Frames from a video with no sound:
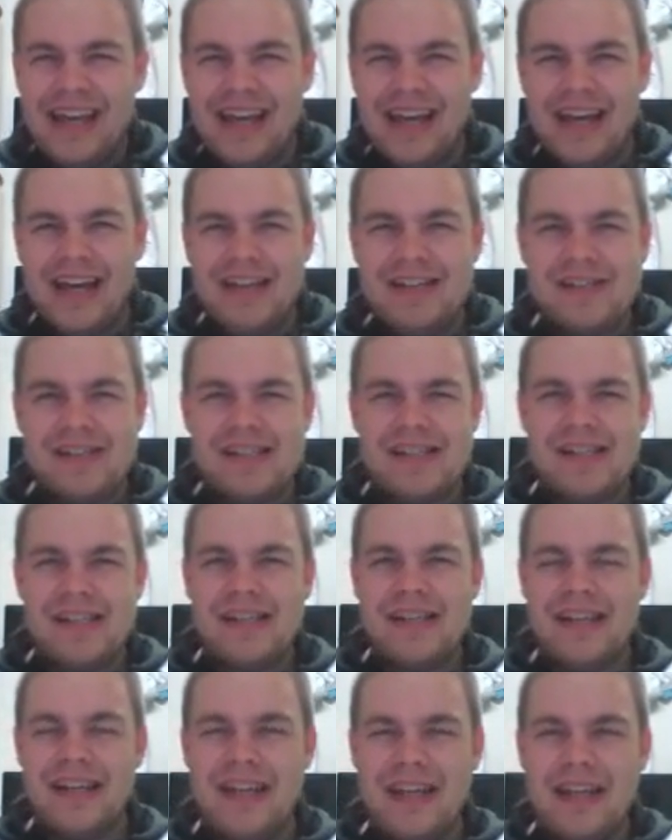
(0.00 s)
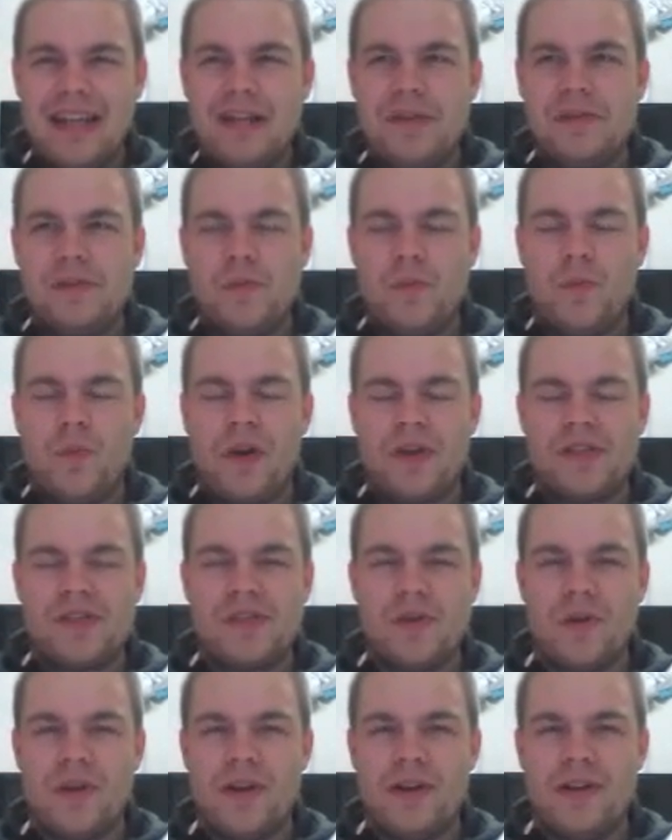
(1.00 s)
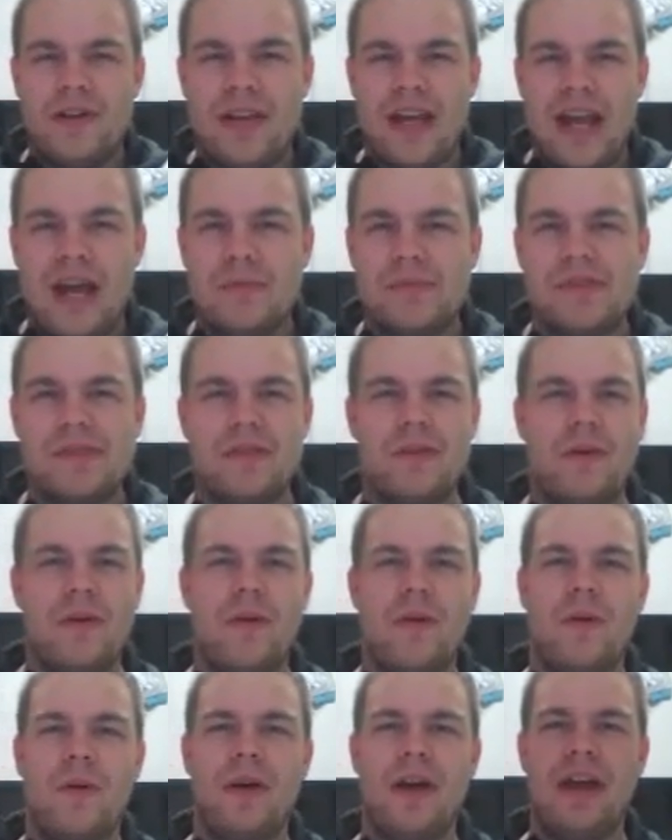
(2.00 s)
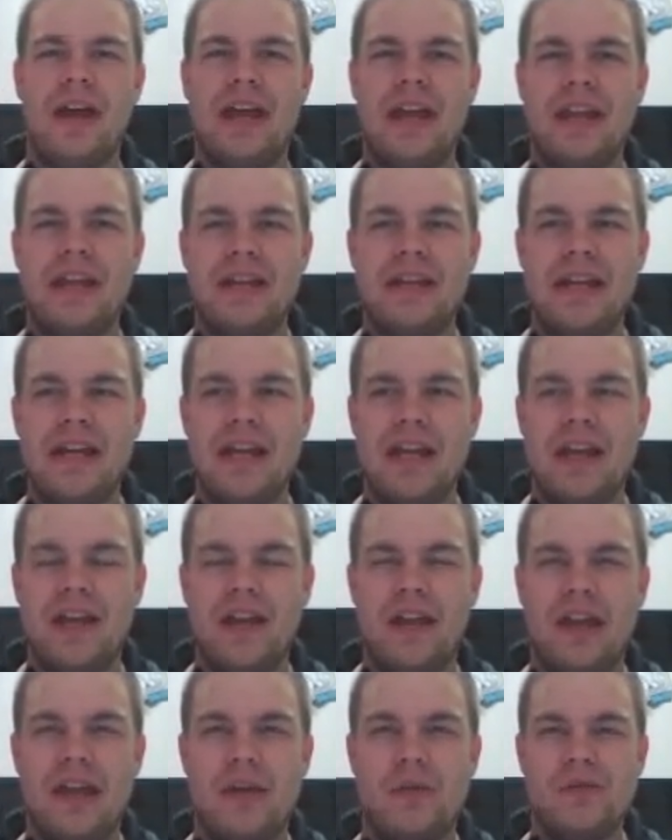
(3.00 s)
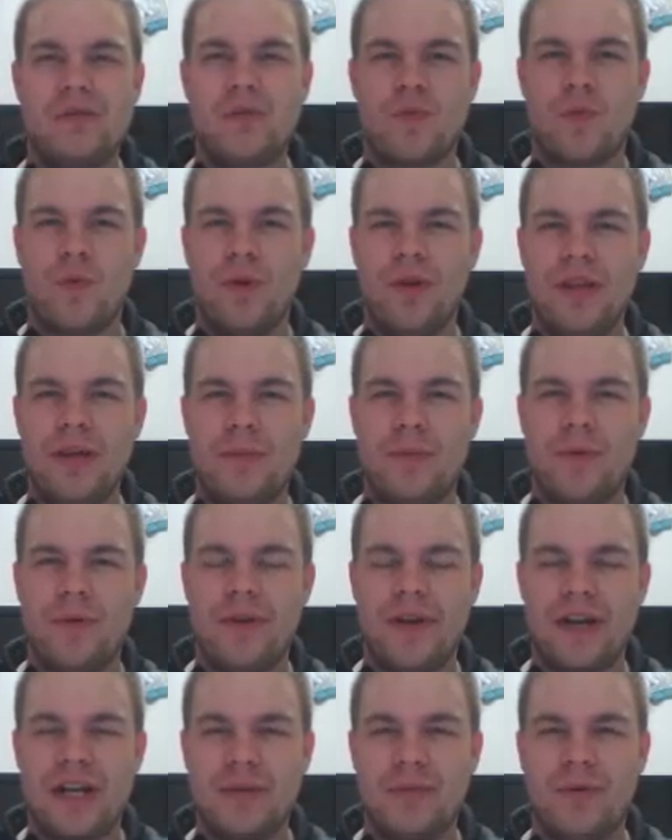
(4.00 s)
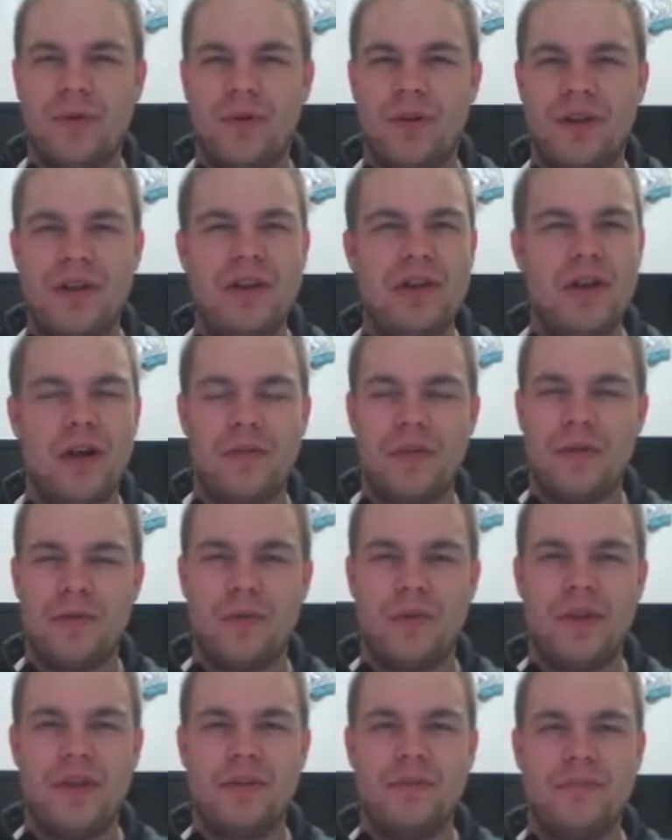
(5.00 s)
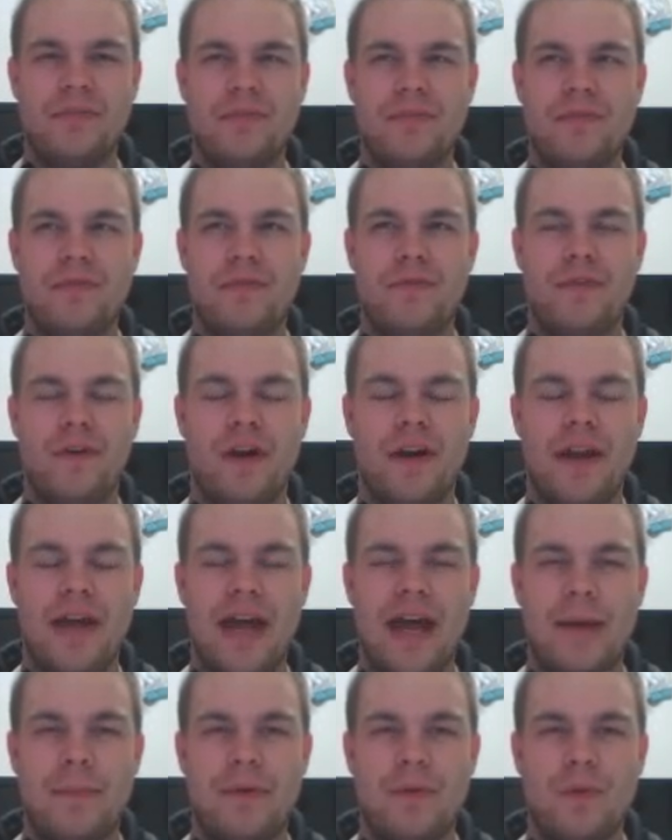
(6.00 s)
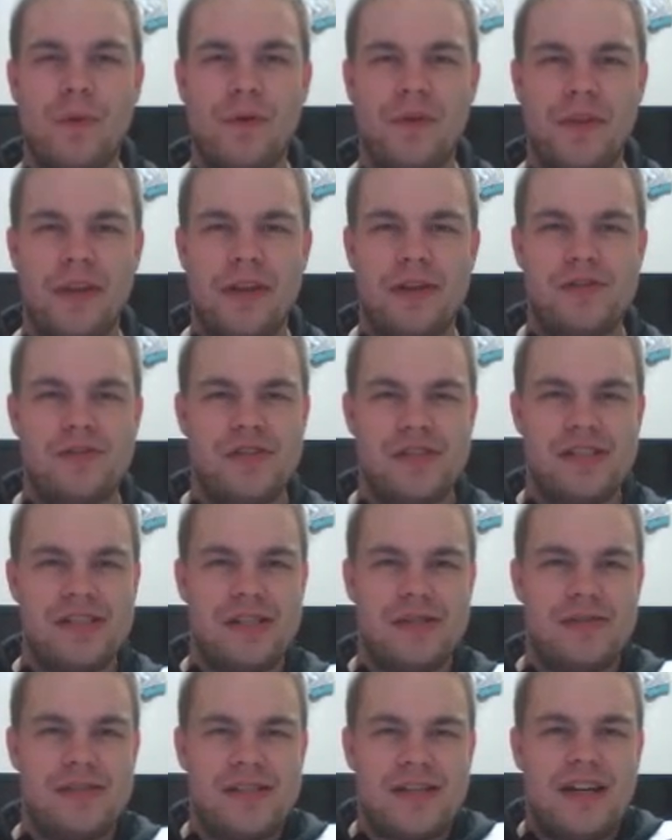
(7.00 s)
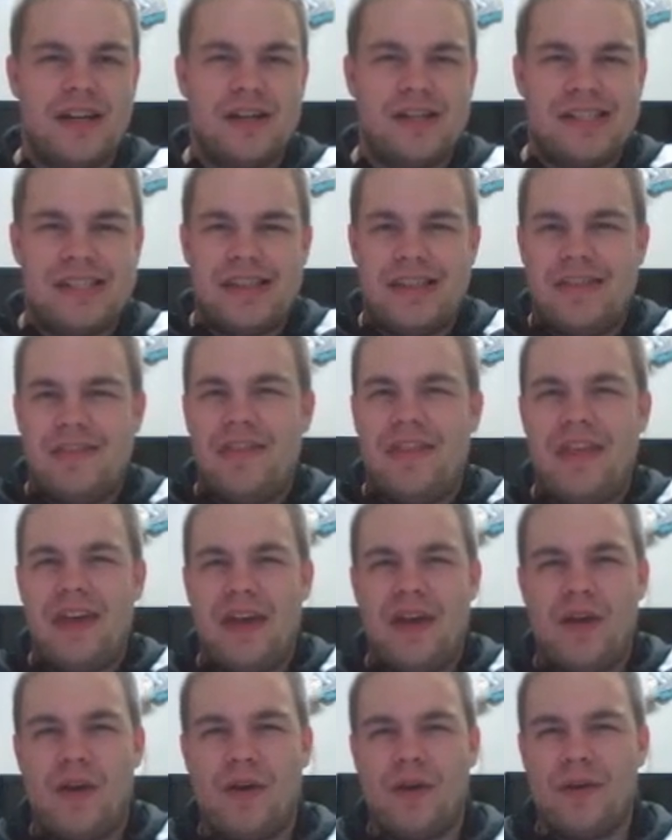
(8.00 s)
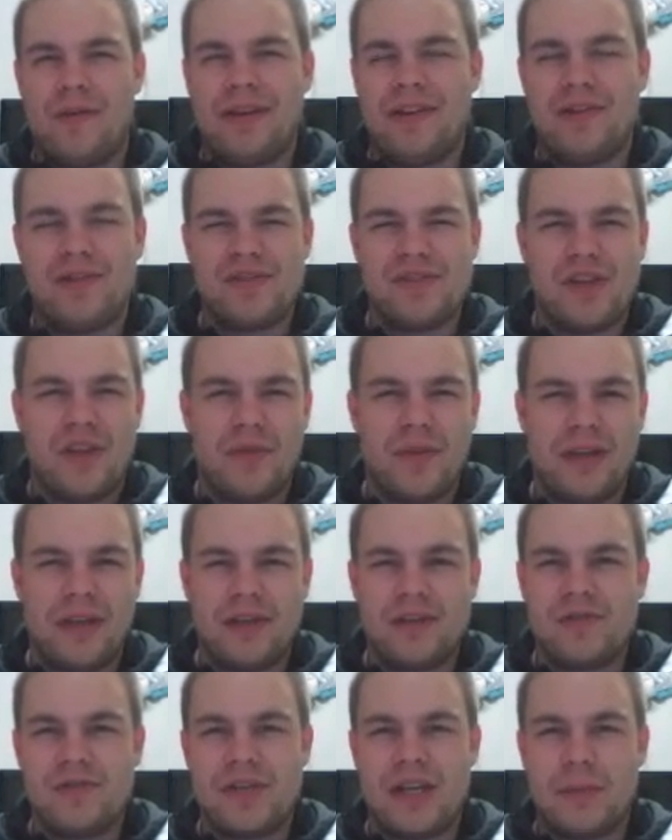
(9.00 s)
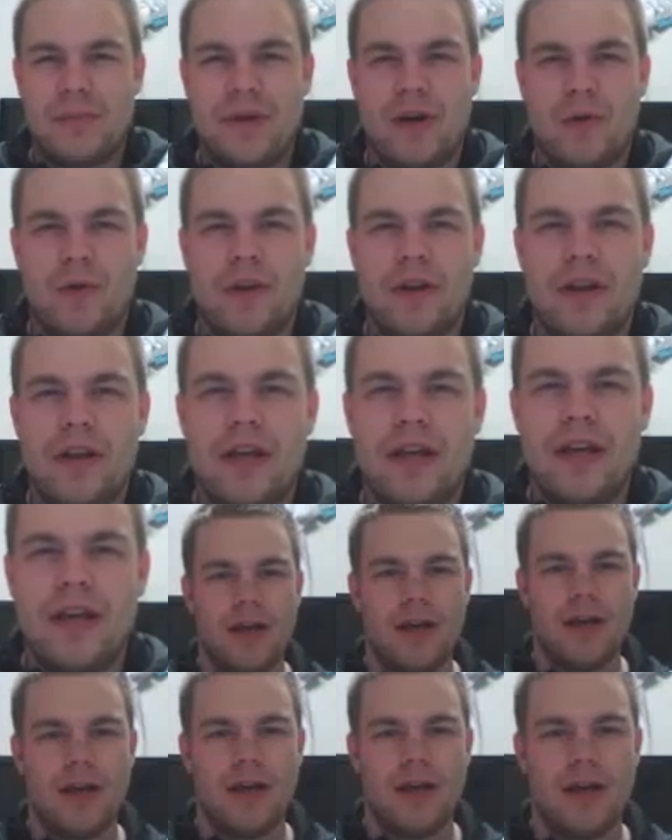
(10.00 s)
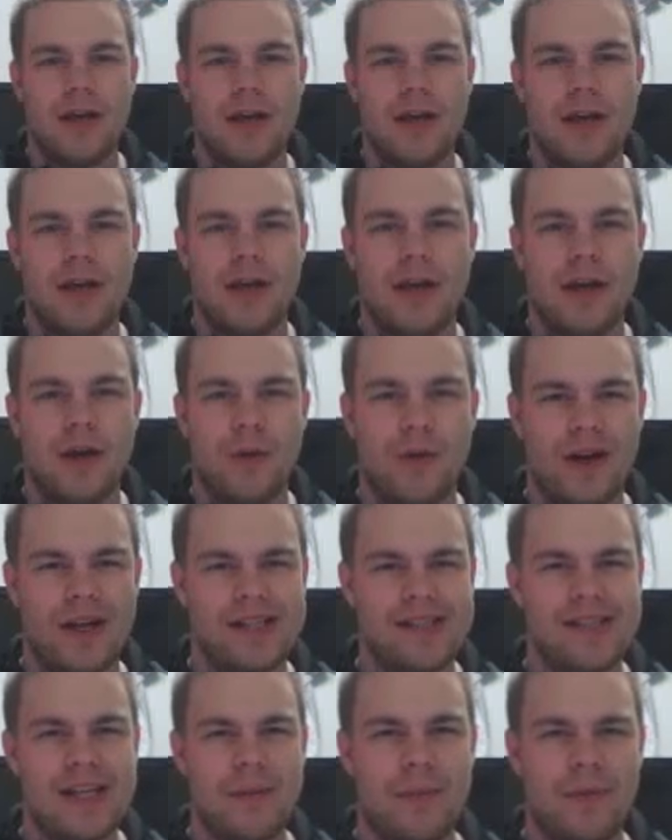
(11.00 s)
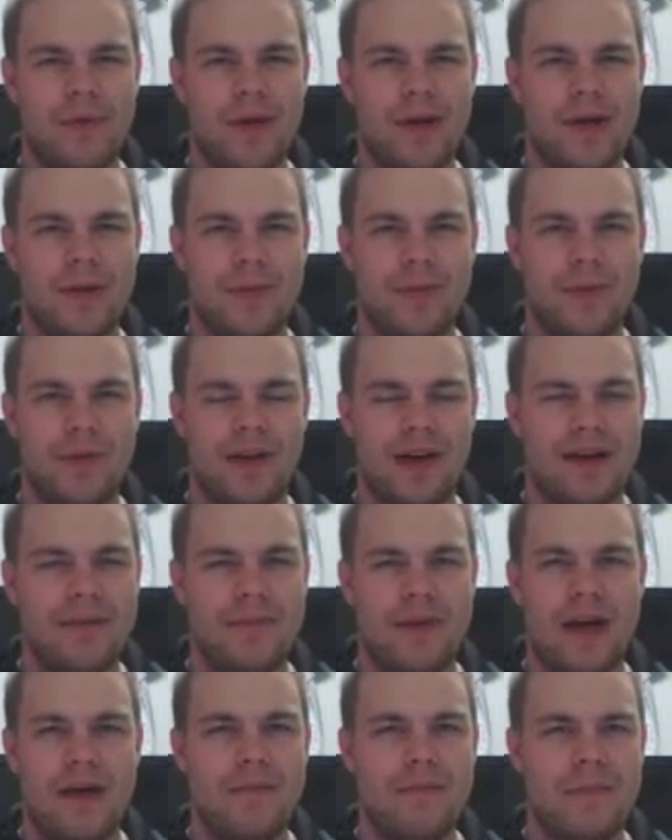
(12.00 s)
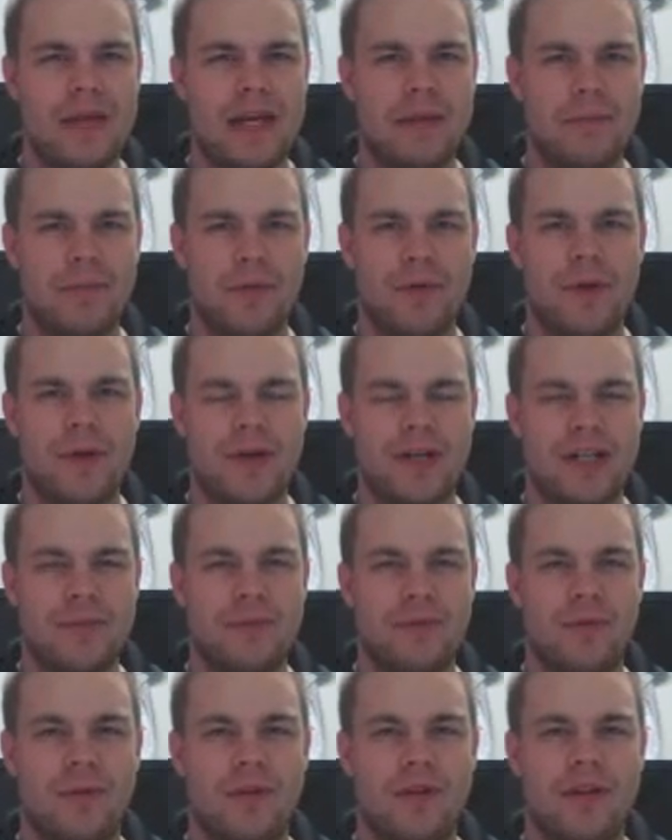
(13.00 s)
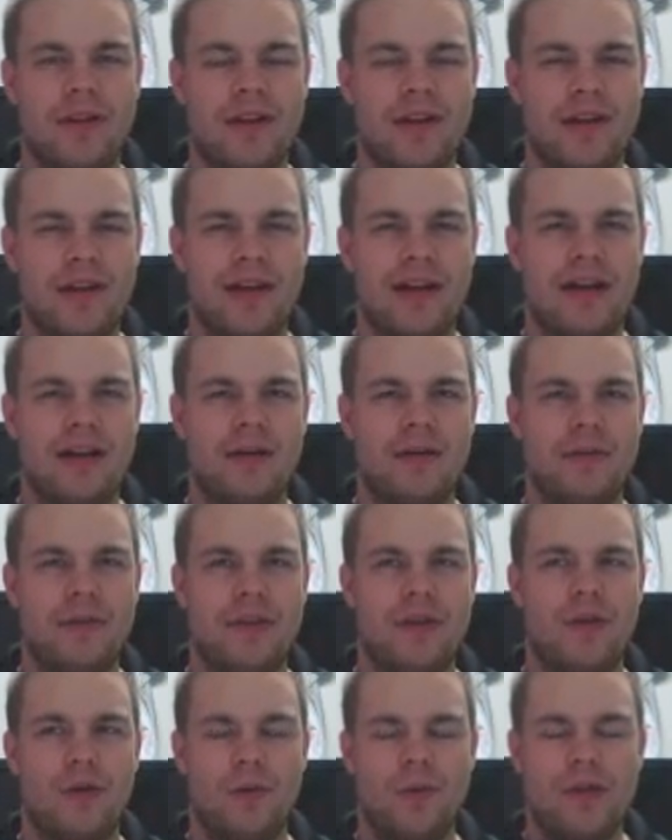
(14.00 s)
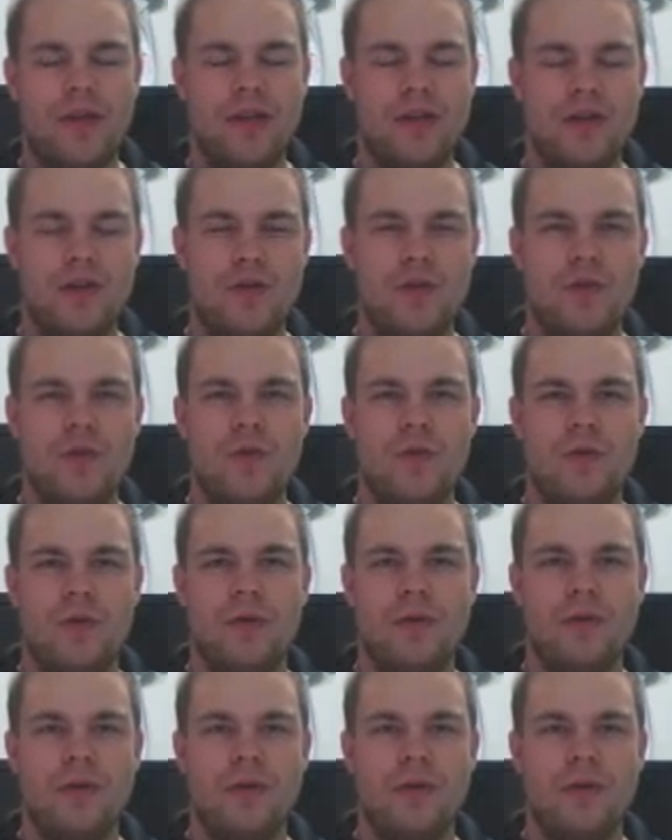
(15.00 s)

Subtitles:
it went so damn slow, and it was really predictable, and nothing really fun happened with it. It's kind of just there. I mean, there's nothing interesting about it. And when I say predictable, I mean predictable. The only new